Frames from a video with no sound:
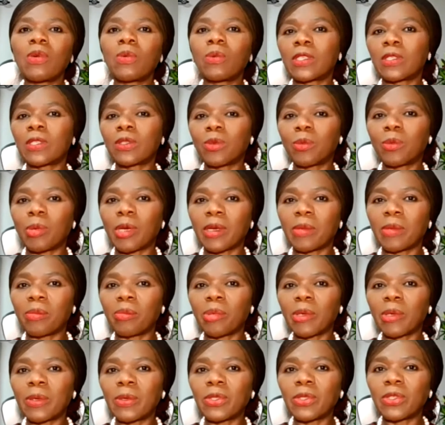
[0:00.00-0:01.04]
was
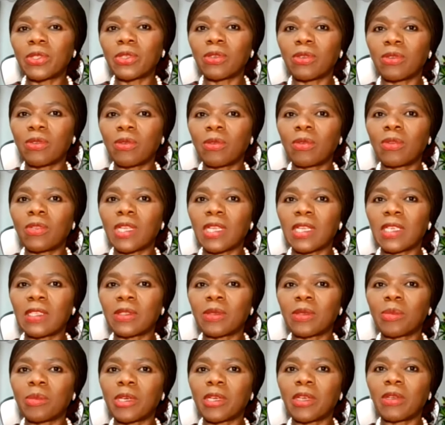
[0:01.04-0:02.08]
superimposed on all
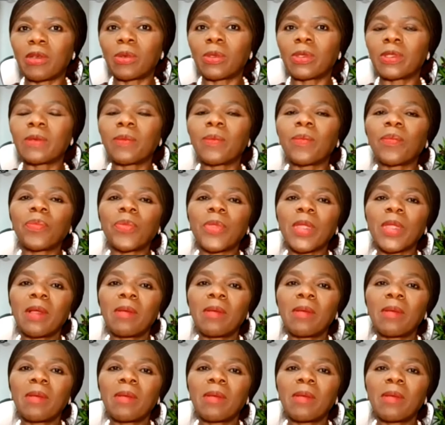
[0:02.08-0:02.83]
customary laws.